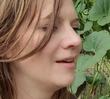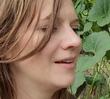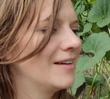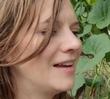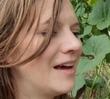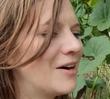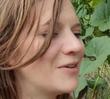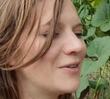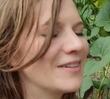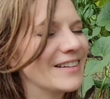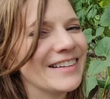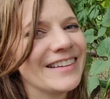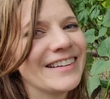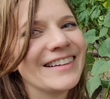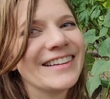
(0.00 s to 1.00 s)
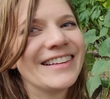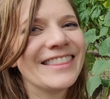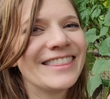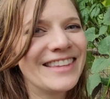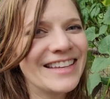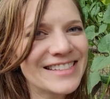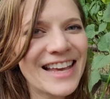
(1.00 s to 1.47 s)
Now,
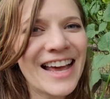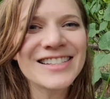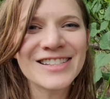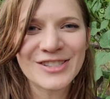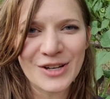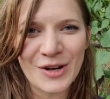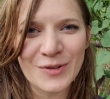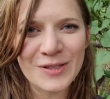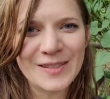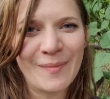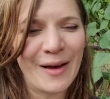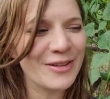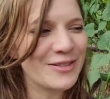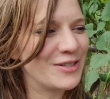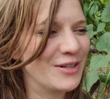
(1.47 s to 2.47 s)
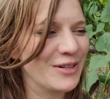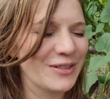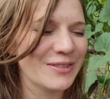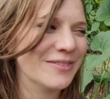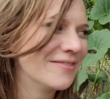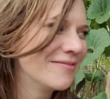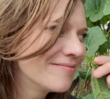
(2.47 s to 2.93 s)
this has its own smell
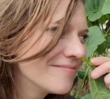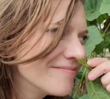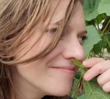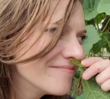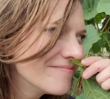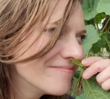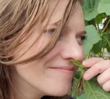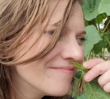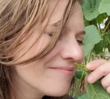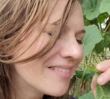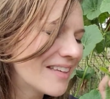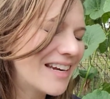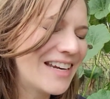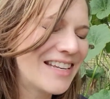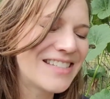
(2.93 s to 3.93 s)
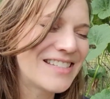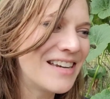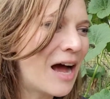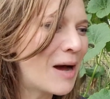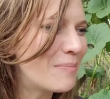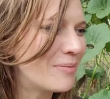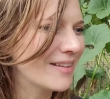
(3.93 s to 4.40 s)
too, and it's
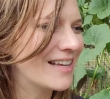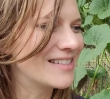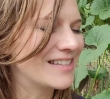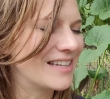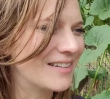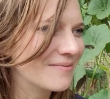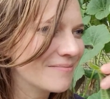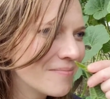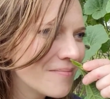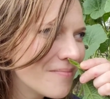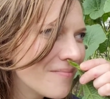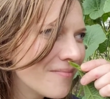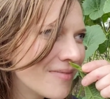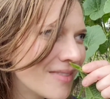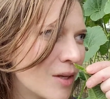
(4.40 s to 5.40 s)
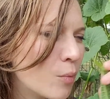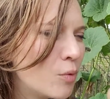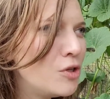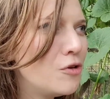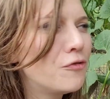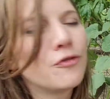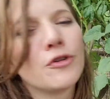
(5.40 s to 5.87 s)
not pleasant. When
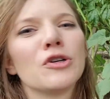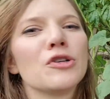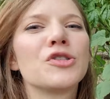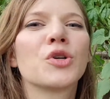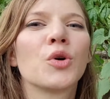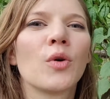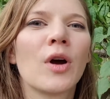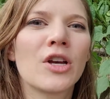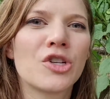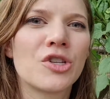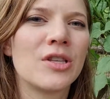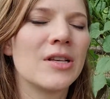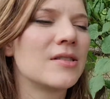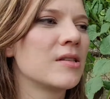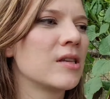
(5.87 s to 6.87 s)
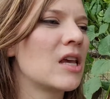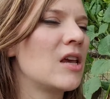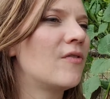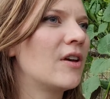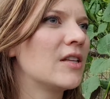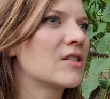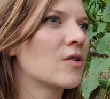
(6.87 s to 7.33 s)
you first crush this
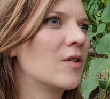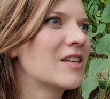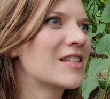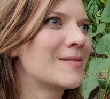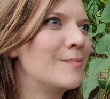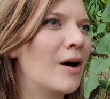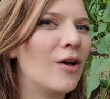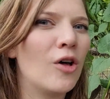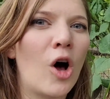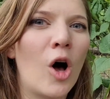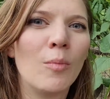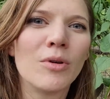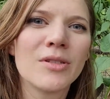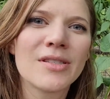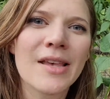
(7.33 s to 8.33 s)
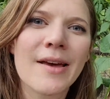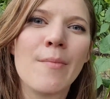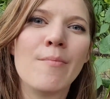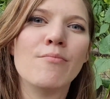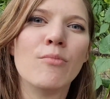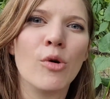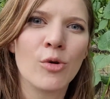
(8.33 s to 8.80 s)
leaf, it's going to smell almost like a
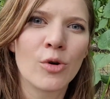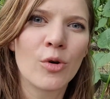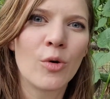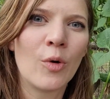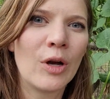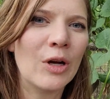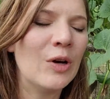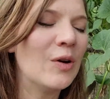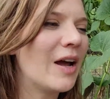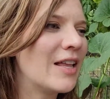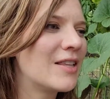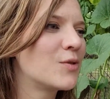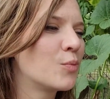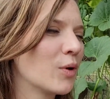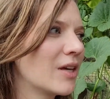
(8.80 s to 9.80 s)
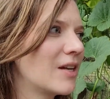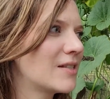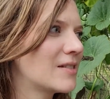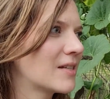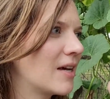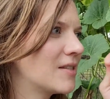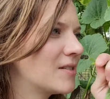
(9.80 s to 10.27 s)
motor oil. It's really
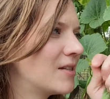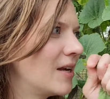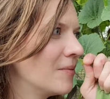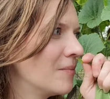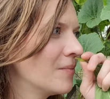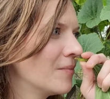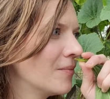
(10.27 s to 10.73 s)
disgusting.